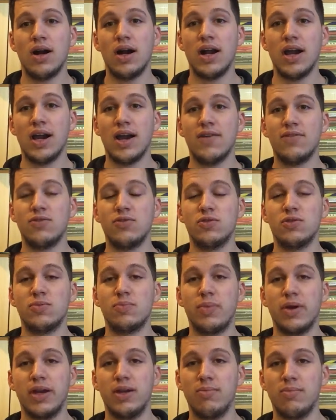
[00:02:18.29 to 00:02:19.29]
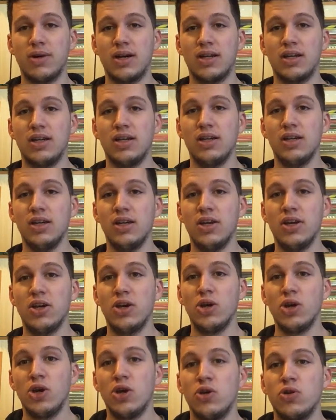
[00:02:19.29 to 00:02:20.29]
I have to spend money
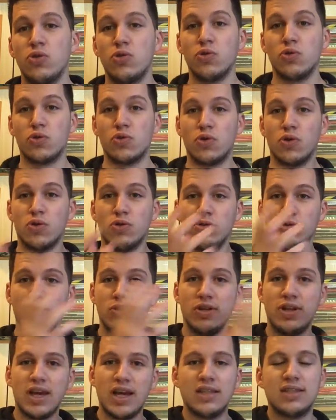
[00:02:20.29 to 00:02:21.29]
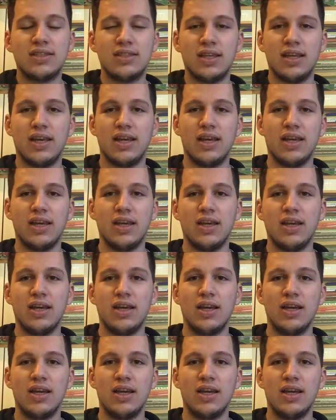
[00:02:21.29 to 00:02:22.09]
to go to that city.